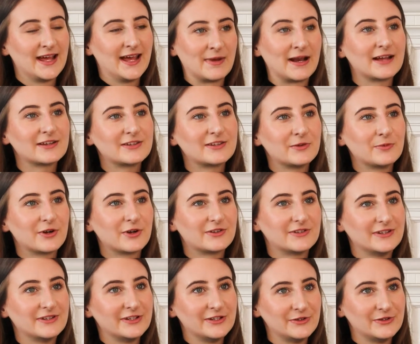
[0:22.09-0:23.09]
and actually
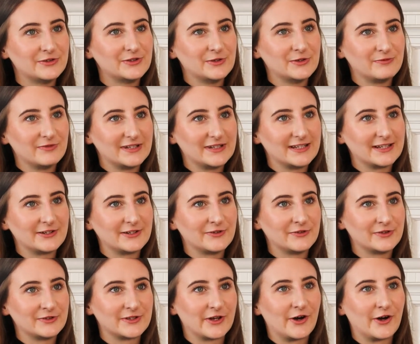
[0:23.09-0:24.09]
watching YouTube
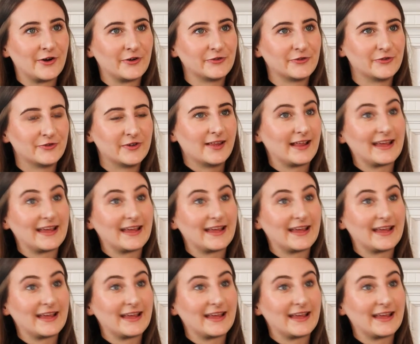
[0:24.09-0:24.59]
videos of